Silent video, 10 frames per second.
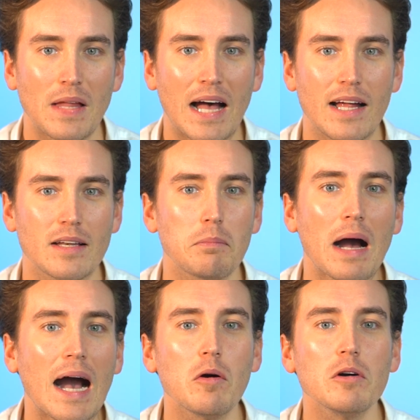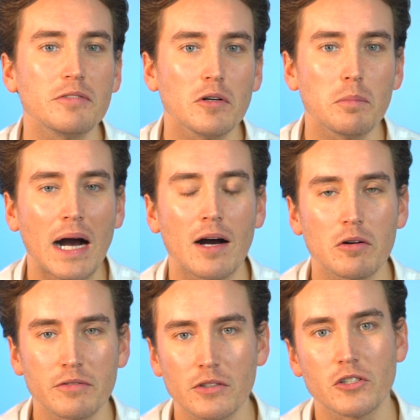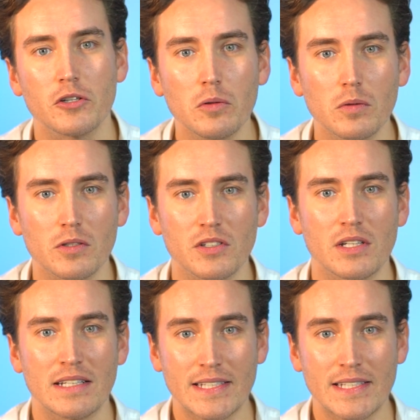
And powerful tools